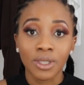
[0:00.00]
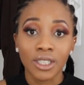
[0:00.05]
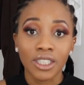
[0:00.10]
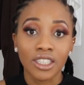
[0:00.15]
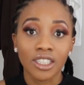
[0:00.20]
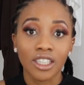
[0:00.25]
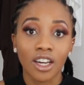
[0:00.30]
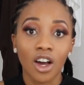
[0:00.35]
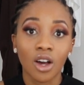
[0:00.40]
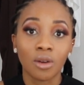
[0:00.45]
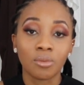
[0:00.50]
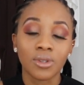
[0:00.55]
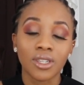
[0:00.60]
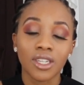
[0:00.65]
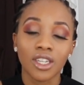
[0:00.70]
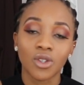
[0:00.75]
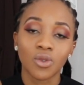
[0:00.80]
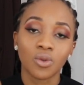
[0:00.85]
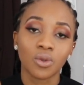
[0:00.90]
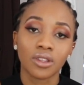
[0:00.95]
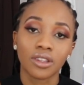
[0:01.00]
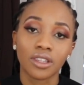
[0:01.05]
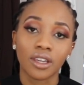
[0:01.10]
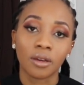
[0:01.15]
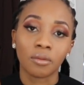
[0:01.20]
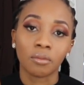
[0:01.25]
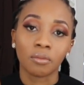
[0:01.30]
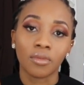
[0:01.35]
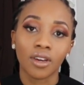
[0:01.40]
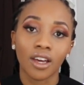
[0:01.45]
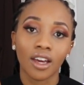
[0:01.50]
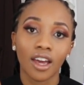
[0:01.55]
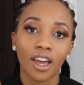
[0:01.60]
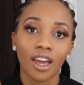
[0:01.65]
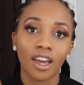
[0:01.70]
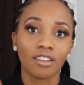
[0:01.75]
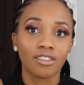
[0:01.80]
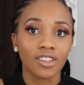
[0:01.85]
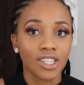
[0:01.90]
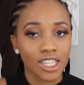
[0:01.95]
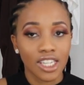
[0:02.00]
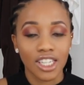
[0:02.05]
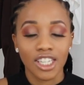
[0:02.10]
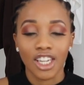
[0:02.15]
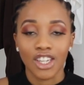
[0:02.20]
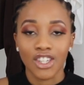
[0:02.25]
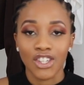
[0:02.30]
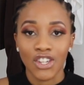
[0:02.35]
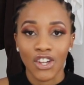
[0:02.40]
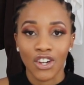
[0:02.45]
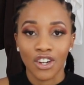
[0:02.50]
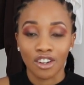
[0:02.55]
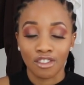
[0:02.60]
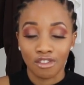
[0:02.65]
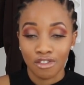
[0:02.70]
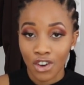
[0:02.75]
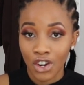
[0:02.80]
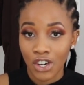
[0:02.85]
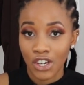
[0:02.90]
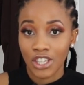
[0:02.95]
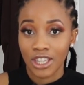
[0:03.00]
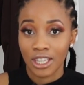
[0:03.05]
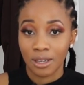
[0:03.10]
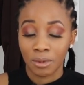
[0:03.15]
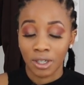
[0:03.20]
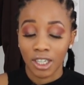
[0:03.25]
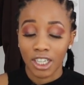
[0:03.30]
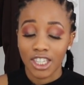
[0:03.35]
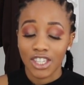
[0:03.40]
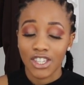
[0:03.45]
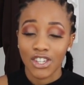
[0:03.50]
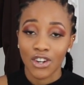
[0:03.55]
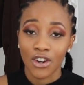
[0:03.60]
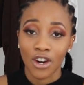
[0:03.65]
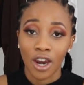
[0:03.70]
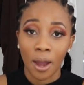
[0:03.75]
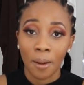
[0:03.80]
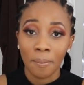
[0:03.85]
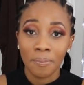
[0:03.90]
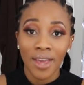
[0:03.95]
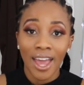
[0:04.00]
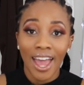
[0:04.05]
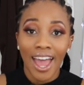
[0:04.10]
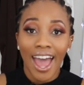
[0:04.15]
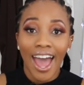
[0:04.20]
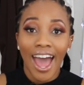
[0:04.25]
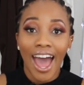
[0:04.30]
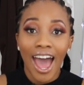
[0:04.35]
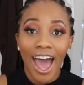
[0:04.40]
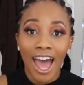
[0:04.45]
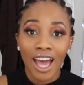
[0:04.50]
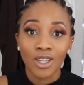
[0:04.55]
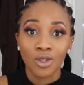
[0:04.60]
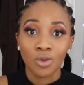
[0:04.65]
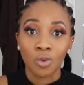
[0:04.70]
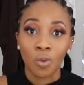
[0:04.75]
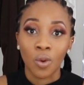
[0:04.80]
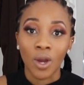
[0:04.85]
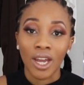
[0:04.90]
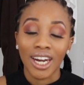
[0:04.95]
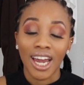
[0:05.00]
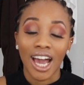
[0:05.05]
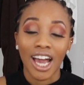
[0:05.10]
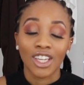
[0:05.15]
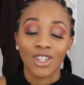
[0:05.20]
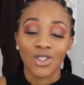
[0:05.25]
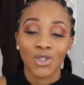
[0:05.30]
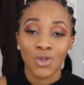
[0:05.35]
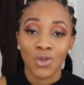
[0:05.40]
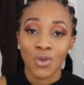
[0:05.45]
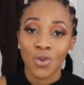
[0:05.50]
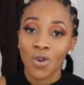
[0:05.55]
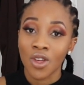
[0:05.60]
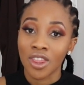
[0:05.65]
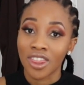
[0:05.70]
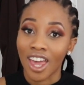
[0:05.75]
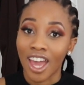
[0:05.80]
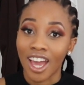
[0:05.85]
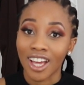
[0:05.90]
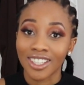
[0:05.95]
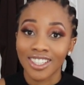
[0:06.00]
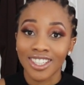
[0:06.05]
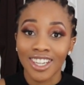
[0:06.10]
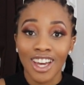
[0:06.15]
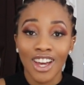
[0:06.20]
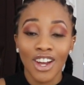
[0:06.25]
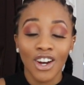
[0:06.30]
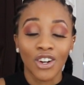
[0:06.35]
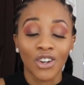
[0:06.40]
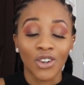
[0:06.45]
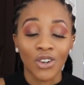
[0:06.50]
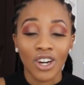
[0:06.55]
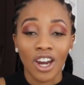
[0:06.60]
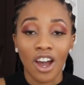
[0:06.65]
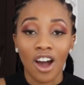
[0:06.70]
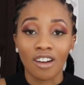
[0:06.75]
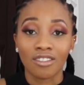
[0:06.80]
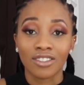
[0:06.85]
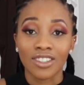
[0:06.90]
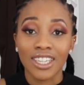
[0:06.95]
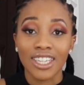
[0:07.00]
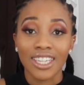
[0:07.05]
been obsessed with them ever since I started following them on Instagram. And when I saw that Lori Harvey